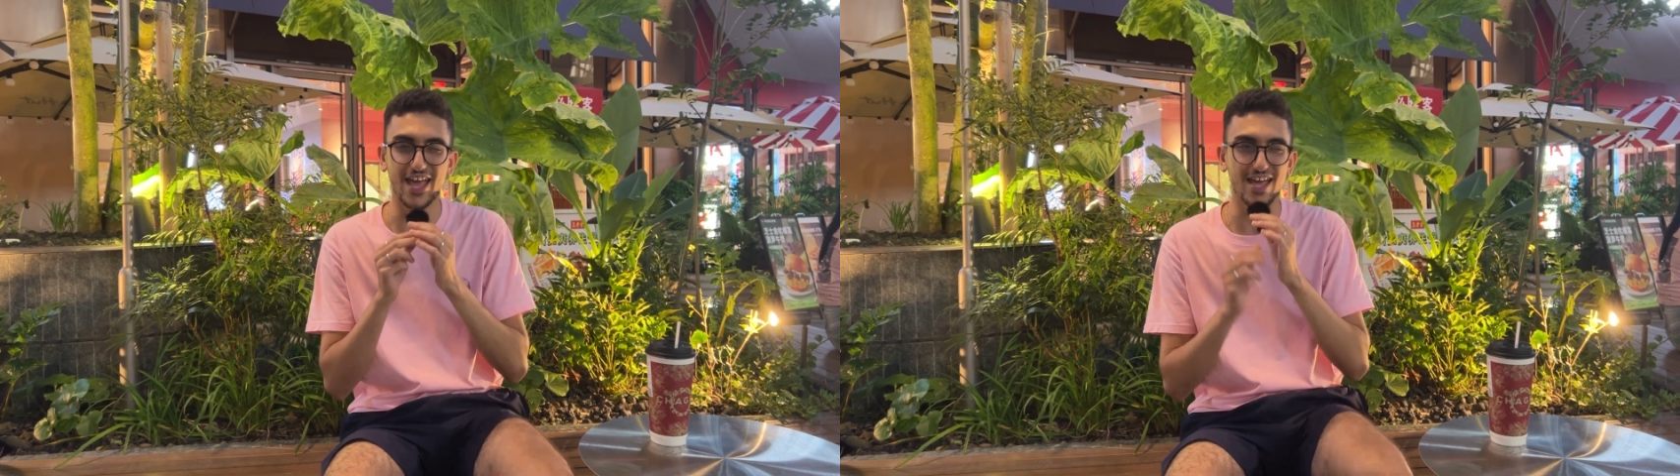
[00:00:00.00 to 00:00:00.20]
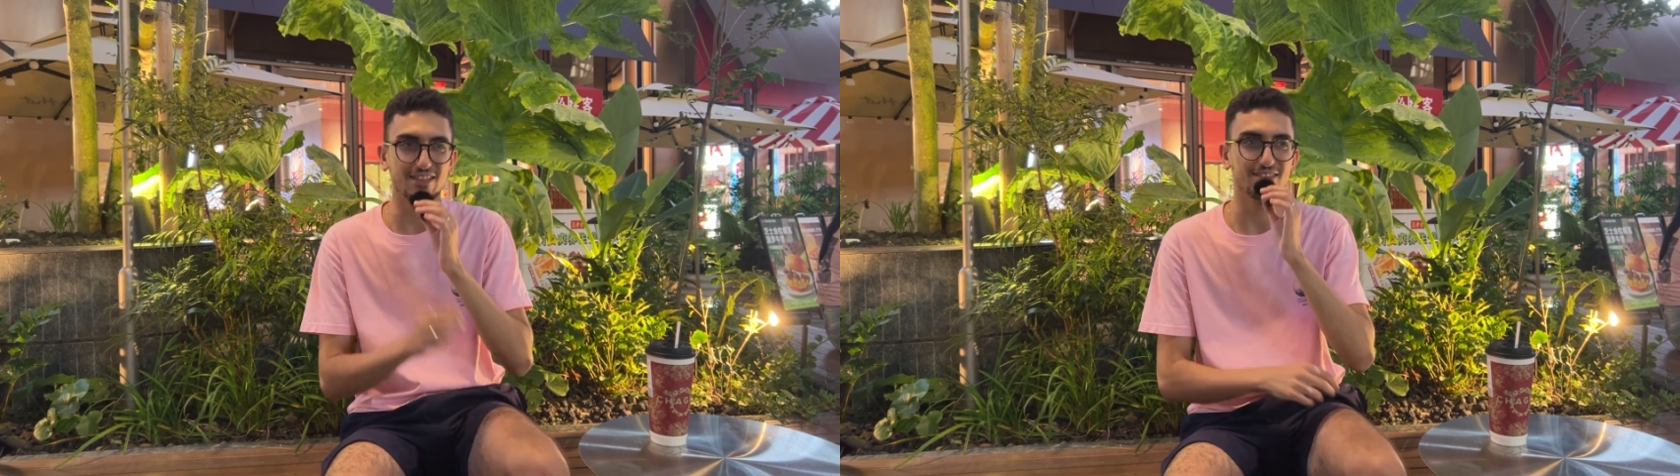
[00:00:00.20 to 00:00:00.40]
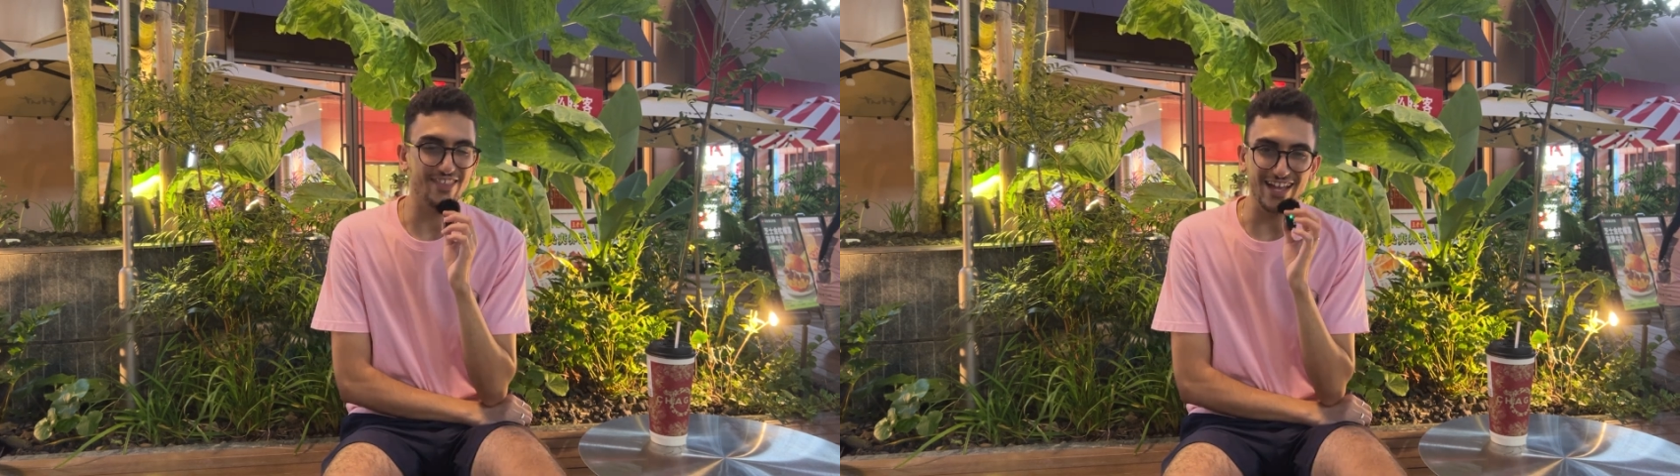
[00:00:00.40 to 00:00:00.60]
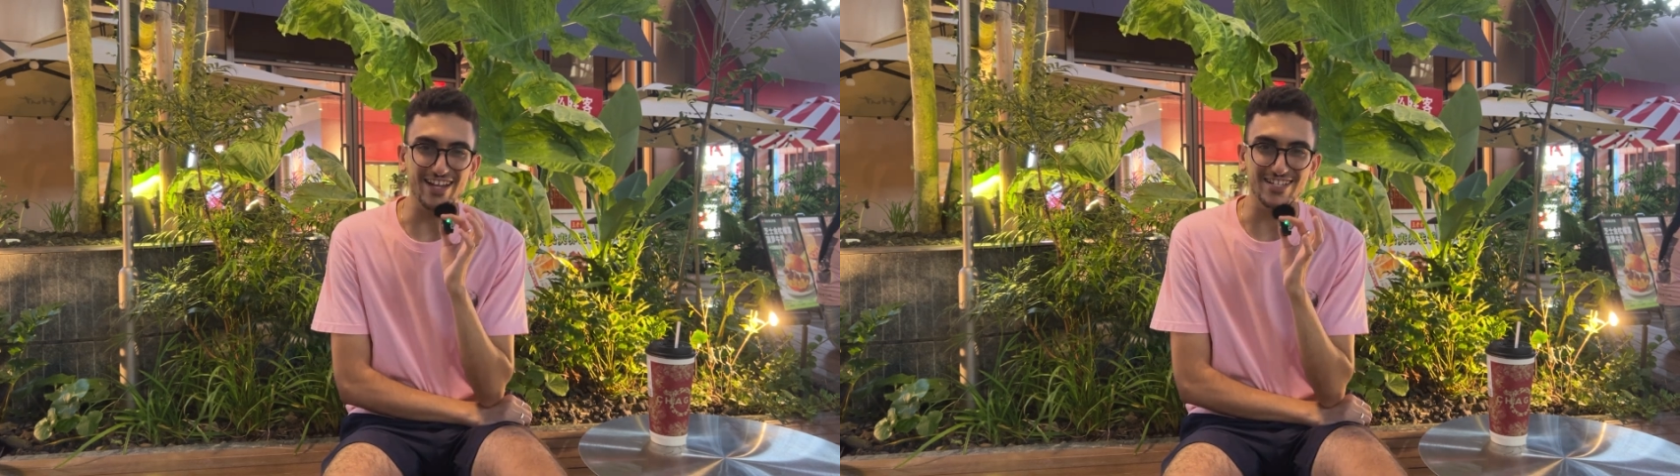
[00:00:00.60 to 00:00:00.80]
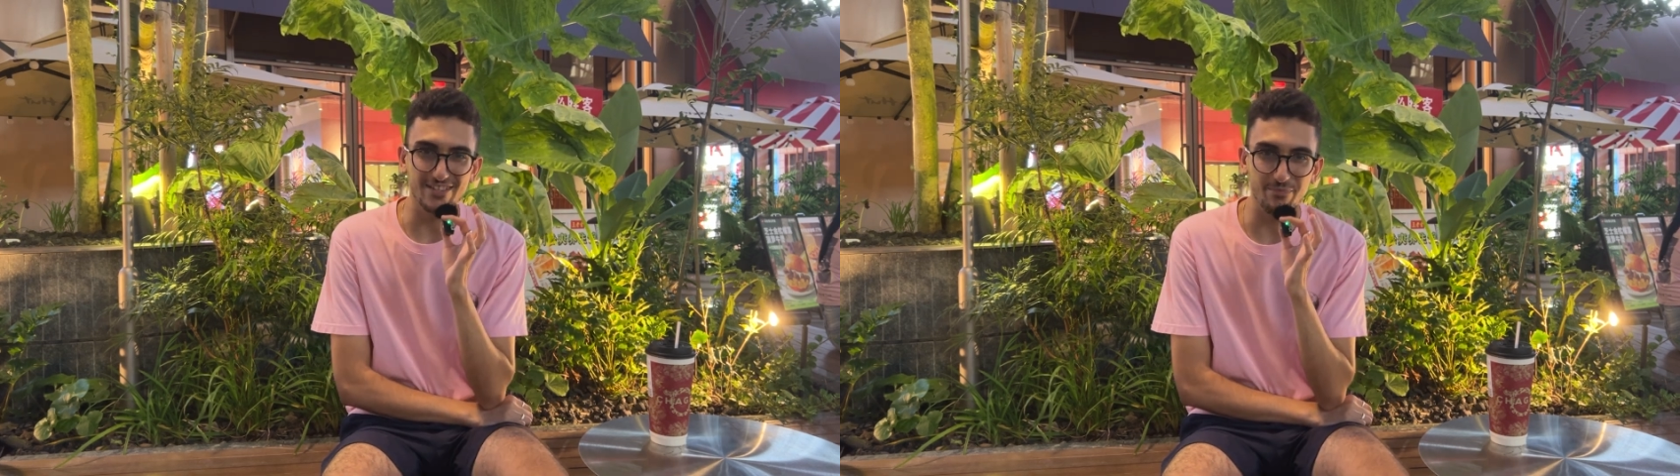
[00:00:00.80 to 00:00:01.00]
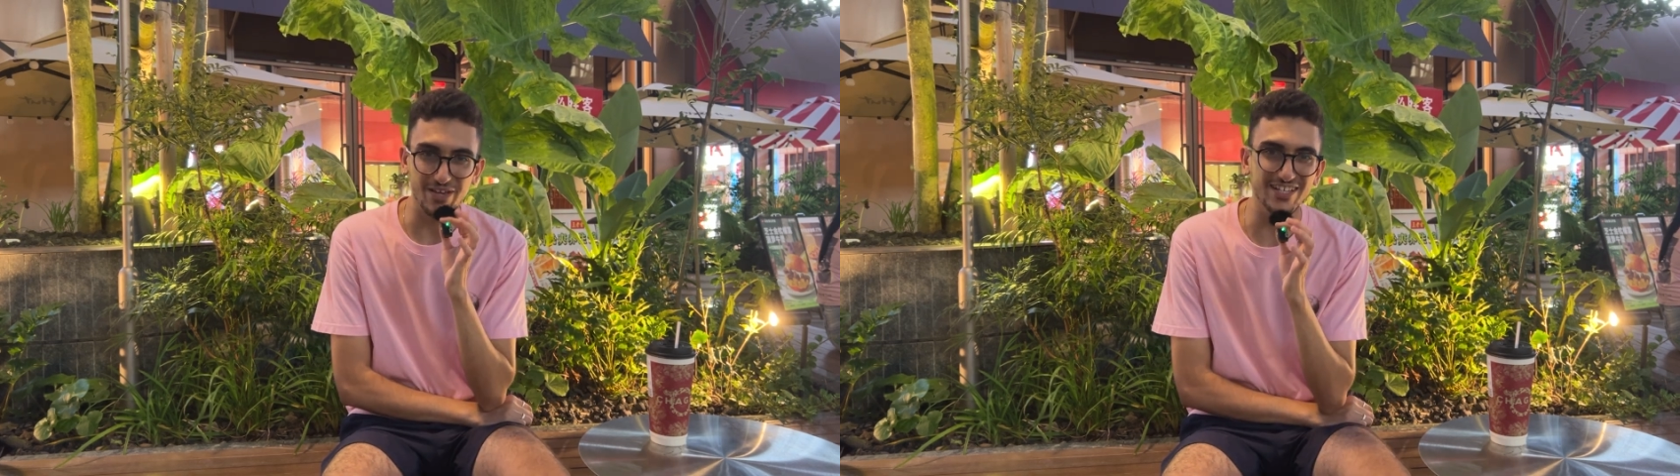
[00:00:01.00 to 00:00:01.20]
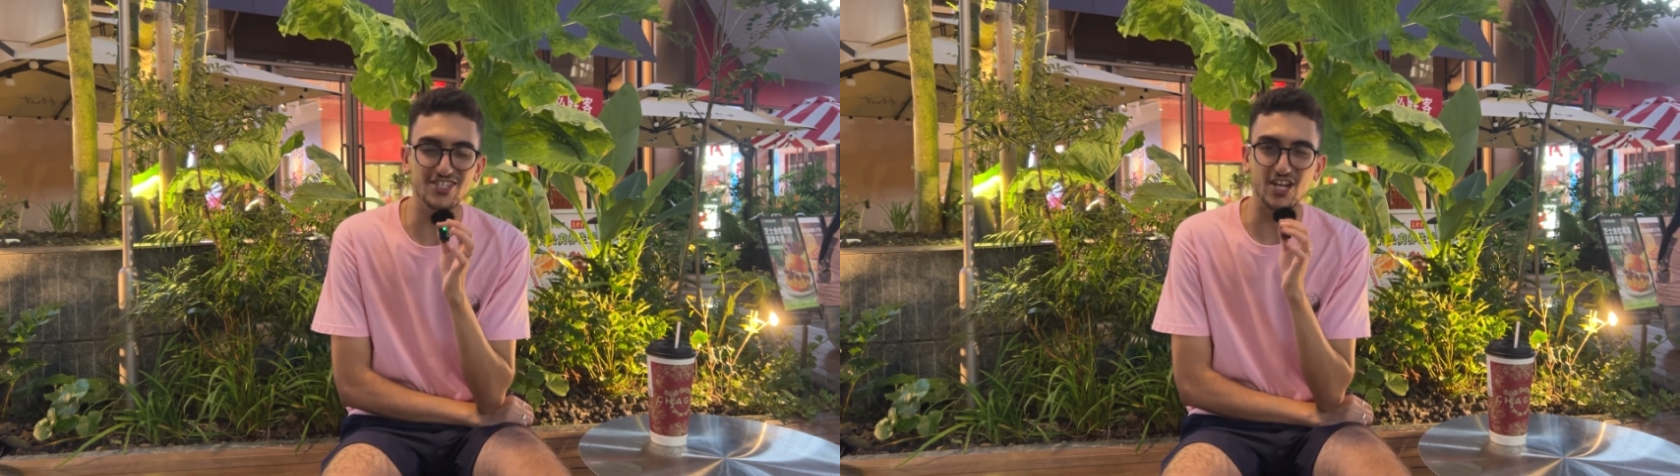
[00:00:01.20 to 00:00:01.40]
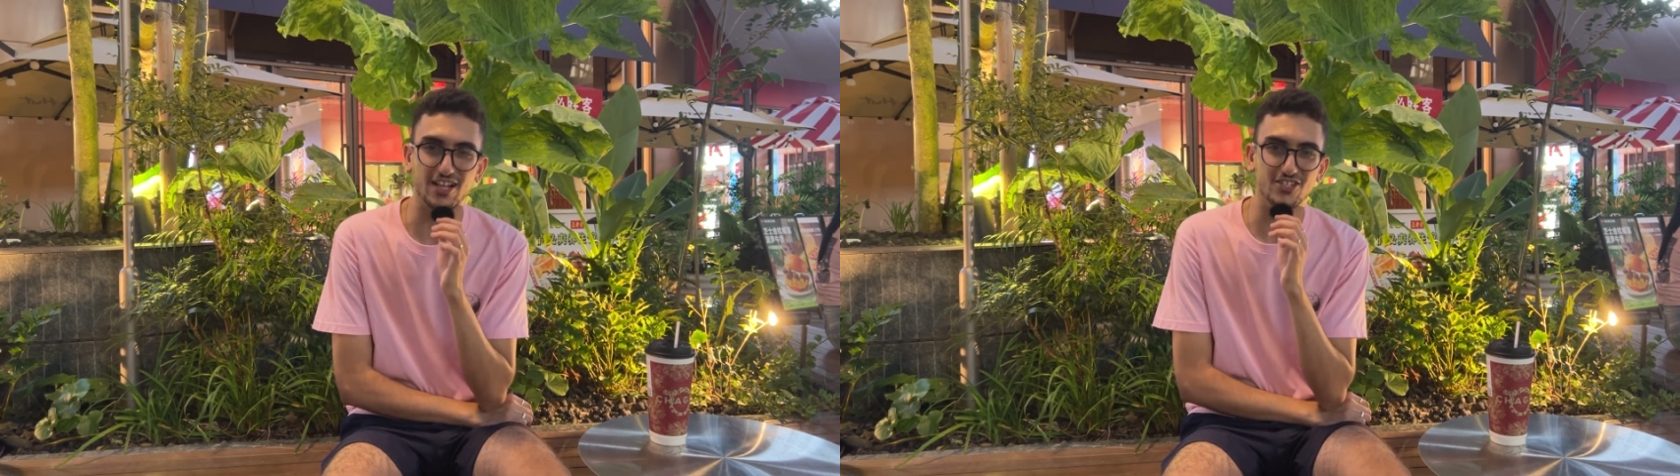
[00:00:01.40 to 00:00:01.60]
And that is the biggest
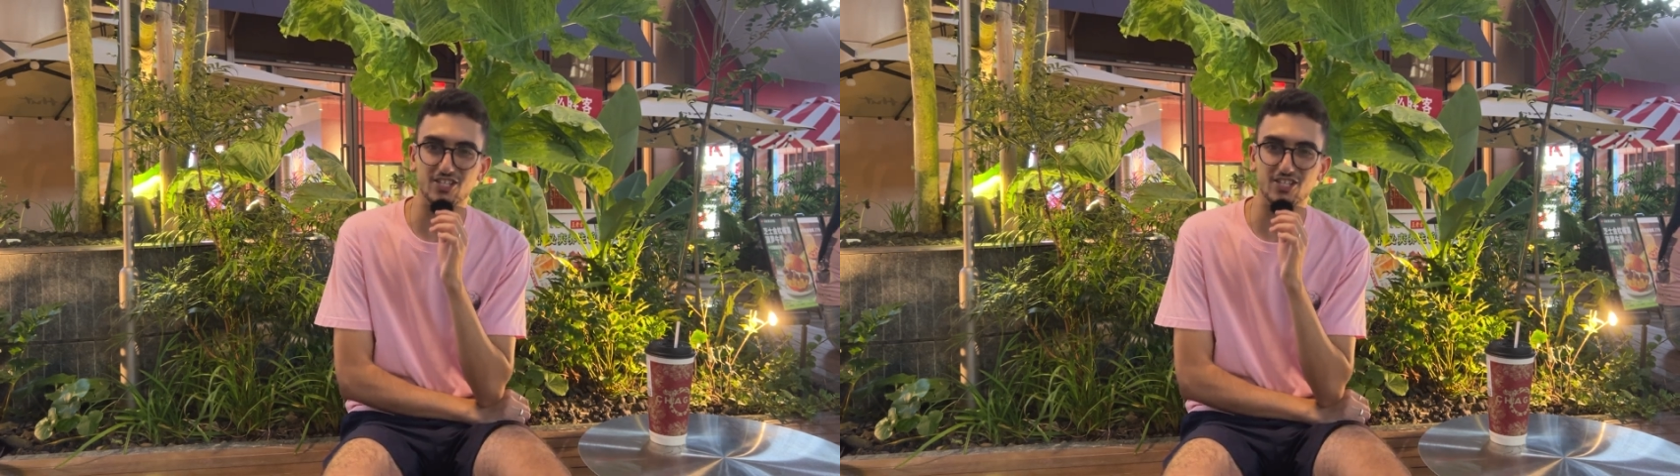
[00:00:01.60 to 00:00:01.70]
challenge